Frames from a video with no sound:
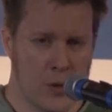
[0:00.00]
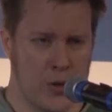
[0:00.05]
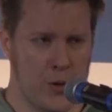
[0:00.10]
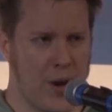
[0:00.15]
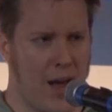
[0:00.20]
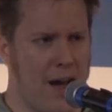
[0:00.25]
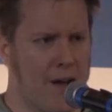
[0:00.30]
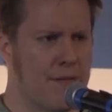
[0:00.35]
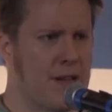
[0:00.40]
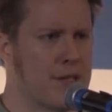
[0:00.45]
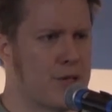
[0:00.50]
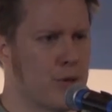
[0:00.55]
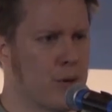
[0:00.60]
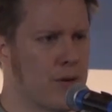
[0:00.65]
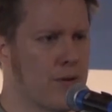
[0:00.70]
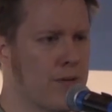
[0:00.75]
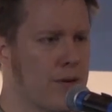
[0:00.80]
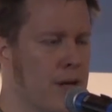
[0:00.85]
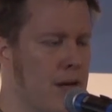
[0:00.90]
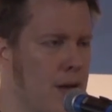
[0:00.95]
to have that
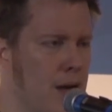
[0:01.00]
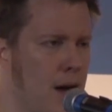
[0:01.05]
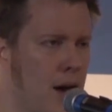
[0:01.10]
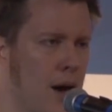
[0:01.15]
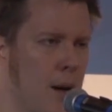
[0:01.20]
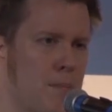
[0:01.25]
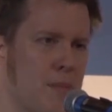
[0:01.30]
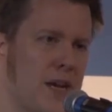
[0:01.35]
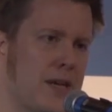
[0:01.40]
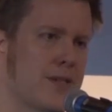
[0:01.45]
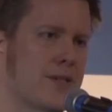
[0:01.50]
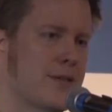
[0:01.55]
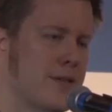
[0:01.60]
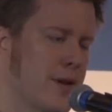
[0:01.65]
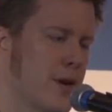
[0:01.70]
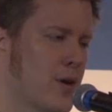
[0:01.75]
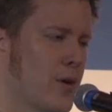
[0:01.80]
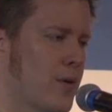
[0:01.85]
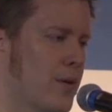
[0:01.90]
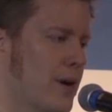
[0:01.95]
sort of
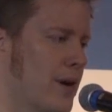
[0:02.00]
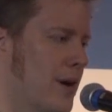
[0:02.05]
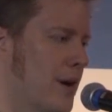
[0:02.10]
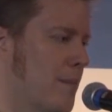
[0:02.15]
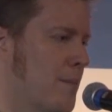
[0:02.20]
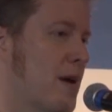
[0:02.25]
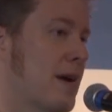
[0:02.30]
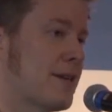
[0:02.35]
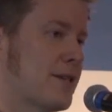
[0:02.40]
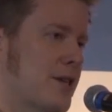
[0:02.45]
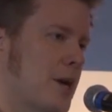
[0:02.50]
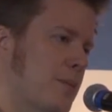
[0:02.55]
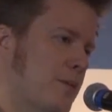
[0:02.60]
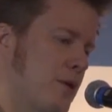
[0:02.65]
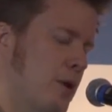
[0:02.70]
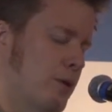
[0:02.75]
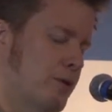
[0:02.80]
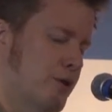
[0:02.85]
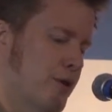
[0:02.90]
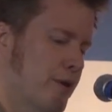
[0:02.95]

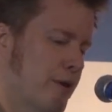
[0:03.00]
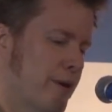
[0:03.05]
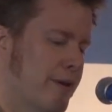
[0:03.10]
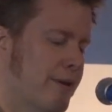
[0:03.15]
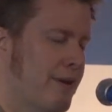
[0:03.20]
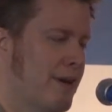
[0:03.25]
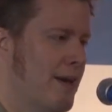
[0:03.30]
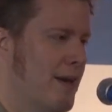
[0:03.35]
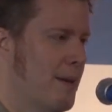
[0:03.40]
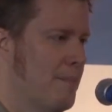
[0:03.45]
mix-up culture and